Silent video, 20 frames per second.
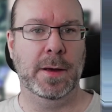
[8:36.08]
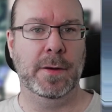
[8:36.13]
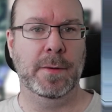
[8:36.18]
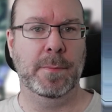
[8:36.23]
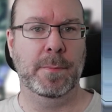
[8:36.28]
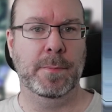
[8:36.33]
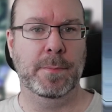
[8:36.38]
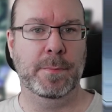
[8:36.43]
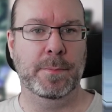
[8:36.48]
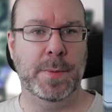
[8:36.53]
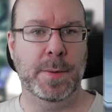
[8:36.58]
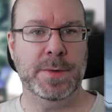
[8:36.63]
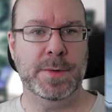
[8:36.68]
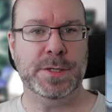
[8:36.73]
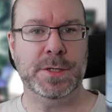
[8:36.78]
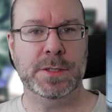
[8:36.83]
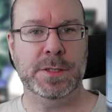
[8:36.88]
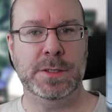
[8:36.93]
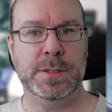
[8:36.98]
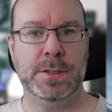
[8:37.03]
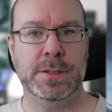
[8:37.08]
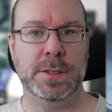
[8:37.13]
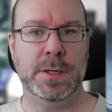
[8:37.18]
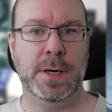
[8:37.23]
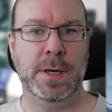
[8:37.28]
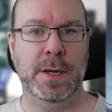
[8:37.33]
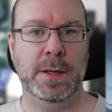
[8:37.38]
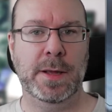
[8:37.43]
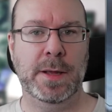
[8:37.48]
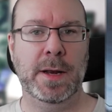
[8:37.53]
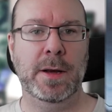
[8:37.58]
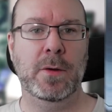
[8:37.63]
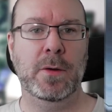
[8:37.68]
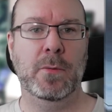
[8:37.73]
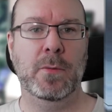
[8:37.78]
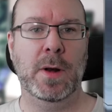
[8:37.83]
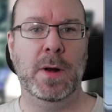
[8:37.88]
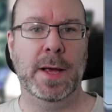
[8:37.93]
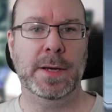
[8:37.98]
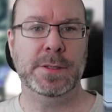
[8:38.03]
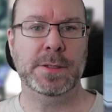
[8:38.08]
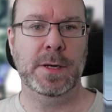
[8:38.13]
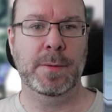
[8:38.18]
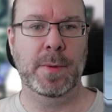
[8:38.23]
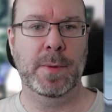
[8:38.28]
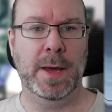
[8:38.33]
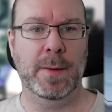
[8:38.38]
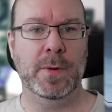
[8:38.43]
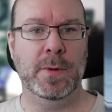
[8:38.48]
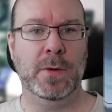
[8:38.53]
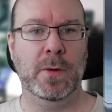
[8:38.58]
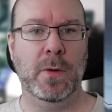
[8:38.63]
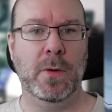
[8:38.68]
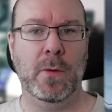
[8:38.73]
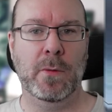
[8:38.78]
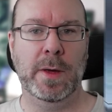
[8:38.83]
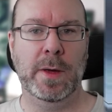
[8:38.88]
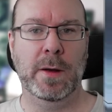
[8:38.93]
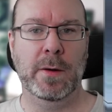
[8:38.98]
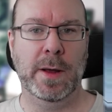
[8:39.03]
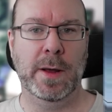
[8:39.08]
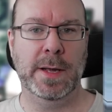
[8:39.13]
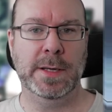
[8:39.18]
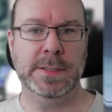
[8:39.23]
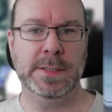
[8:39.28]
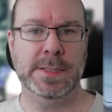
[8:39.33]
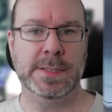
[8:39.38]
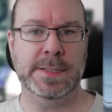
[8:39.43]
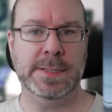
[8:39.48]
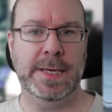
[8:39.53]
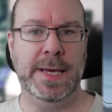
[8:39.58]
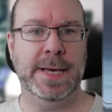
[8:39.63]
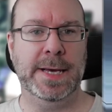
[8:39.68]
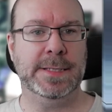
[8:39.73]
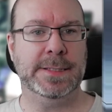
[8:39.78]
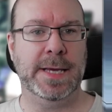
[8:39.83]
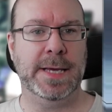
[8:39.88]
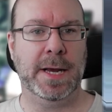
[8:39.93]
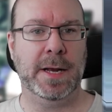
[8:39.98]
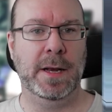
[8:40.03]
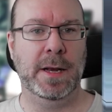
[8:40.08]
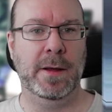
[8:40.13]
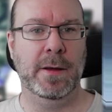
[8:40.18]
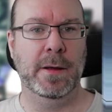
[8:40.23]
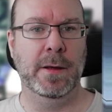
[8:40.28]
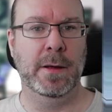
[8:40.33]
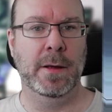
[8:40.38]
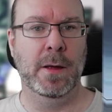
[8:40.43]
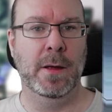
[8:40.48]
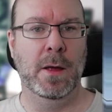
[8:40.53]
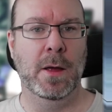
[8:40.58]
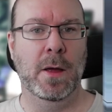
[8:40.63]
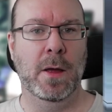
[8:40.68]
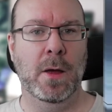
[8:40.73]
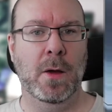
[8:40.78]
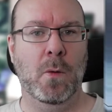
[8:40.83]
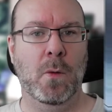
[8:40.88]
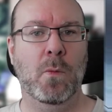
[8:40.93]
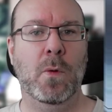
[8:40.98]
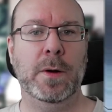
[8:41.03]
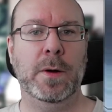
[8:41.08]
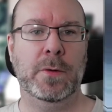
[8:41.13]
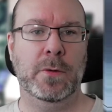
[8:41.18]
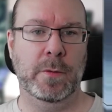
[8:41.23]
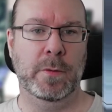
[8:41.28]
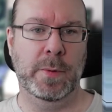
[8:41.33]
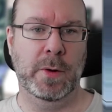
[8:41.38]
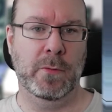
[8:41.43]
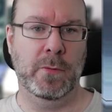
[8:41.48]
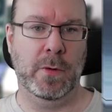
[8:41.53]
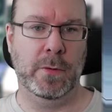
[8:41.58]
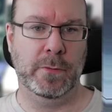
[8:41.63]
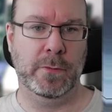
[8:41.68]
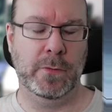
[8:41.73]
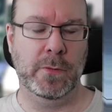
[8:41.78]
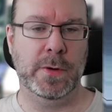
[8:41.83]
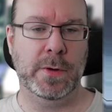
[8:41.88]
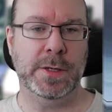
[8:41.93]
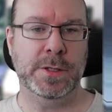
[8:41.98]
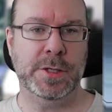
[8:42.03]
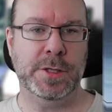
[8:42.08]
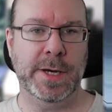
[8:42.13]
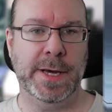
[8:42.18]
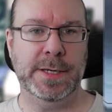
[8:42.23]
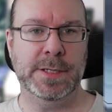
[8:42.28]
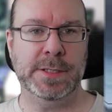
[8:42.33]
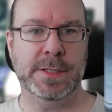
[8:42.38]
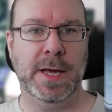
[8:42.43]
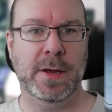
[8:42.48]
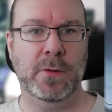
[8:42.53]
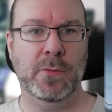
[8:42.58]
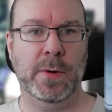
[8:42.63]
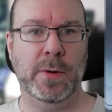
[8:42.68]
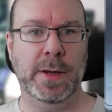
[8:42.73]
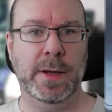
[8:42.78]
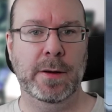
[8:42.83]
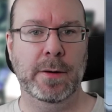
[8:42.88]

permissions, then you will actually be able to go here and see exactly what could be wrong. So you can change that one here.